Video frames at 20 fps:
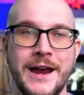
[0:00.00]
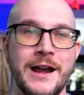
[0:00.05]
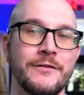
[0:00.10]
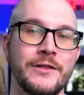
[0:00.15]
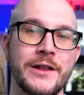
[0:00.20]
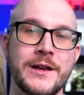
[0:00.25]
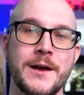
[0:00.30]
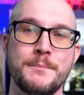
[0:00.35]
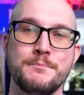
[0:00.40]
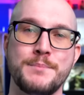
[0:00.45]
kind of
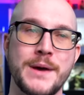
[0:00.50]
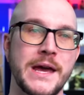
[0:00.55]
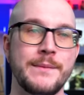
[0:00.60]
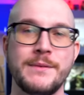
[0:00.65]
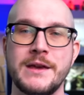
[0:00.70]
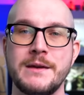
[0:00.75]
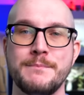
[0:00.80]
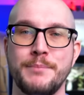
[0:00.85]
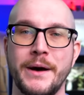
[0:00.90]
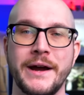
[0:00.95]
like a
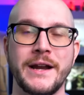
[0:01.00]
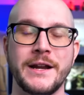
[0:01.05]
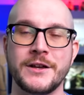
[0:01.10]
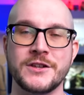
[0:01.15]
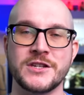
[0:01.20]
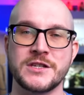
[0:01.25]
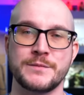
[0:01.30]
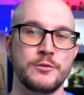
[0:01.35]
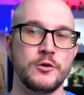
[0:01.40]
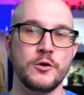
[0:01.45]
baby biting a
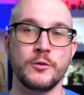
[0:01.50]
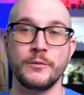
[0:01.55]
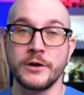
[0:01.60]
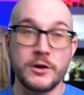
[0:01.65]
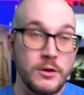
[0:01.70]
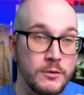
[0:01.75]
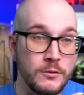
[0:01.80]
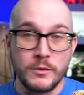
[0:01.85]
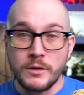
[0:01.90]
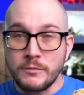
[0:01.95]
spoon. You
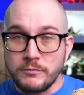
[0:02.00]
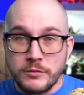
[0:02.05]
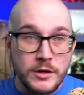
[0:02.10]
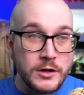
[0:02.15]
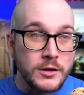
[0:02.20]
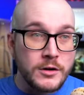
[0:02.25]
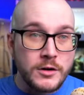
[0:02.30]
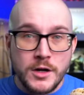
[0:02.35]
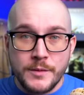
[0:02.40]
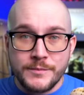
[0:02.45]
go,
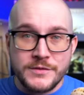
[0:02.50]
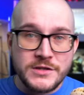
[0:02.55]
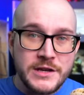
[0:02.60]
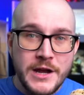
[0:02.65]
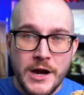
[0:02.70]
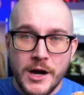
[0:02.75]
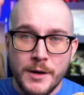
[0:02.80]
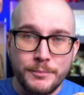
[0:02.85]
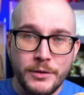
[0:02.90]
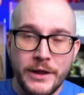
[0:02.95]
here comes
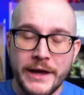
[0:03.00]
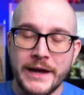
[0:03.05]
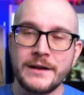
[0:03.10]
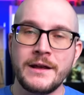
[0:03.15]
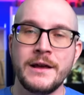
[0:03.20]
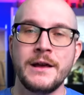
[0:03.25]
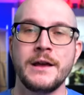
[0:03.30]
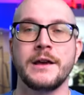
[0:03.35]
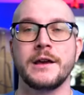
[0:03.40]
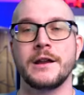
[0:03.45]
the airplane.
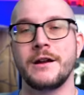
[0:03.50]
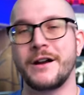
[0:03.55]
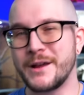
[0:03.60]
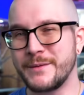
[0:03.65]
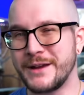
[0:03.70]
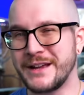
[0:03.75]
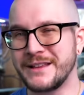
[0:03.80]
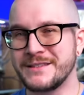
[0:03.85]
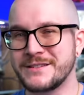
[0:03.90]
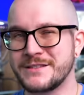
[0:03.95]
You know what I
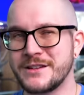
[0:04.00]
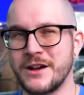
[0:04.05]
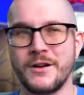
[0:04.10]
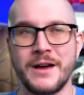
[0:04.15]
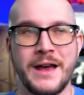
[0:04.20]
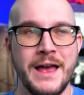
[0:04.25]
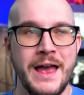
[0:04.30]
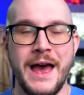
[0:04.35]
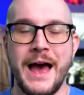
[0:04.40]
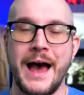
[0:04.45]
mean?
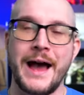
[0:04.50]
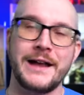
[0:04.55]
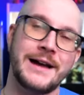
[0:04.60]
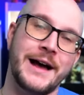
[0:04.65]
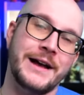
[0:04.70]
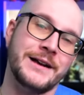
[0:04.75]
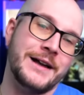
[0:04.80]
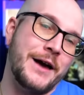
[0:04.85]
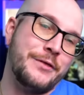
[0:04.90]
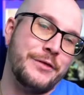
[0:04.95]
So
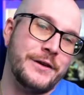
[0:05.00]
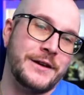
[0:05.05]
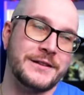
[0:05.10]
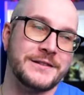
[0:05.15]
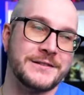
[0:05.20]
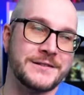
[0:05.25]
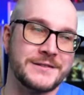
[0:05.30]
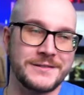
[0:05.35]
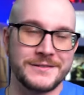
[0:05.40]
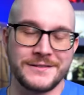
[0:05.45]
I think
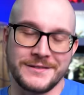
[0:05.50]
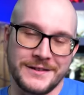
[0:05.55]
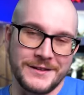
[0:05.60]
it's